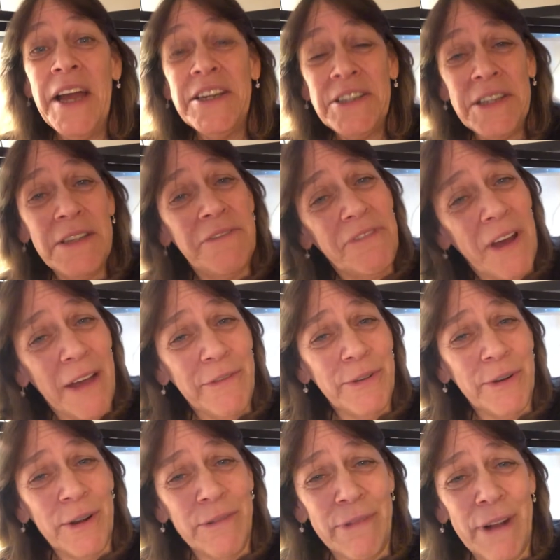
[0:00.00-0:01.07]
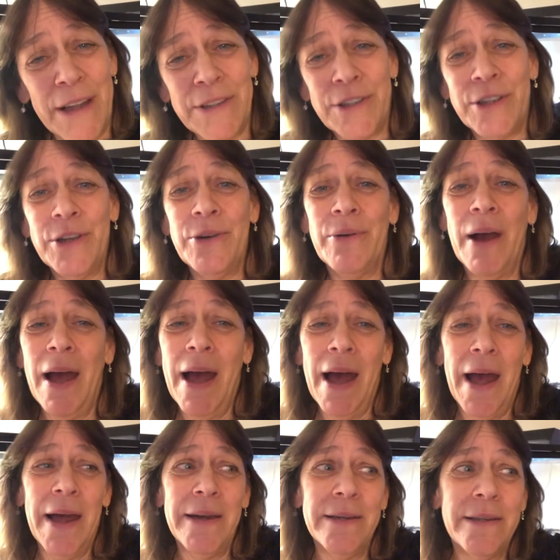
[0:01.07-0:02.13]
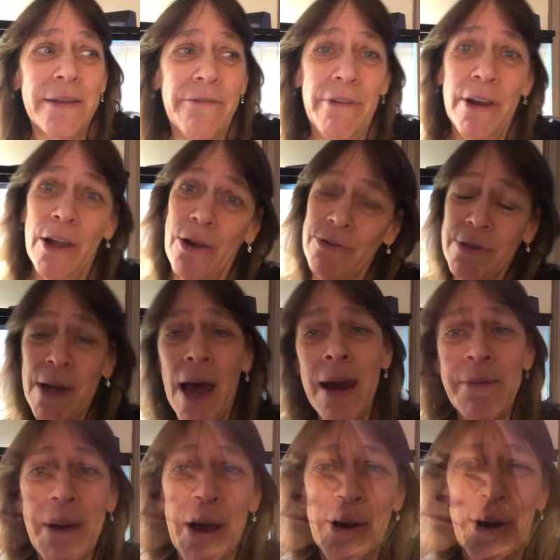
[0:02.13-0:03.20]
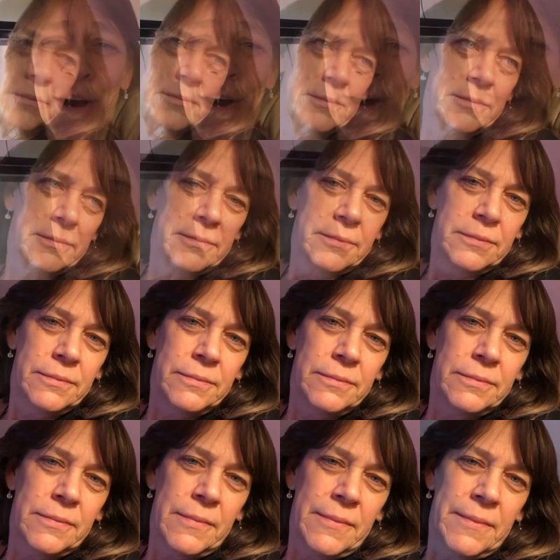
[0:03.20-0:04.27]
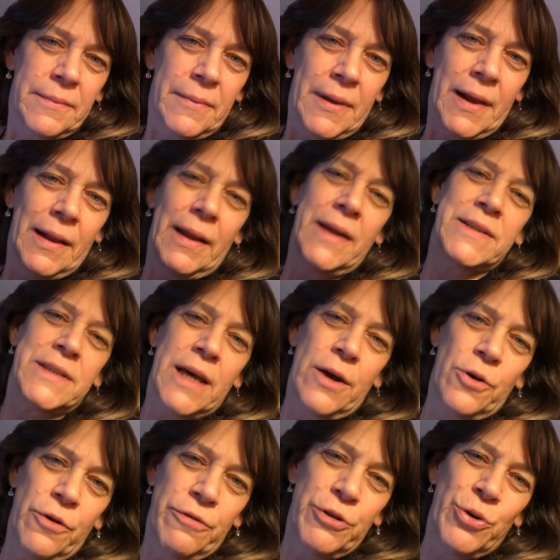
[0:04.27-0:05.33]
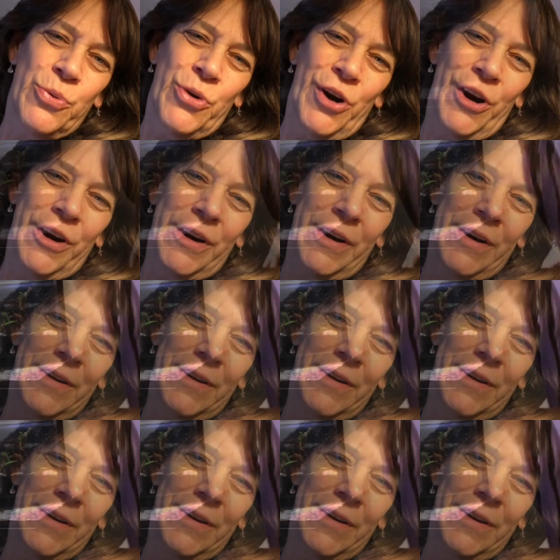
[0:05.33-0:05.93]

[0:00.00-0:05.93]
She's a five-year-old rescue and the video's not about her, but let's head over to work.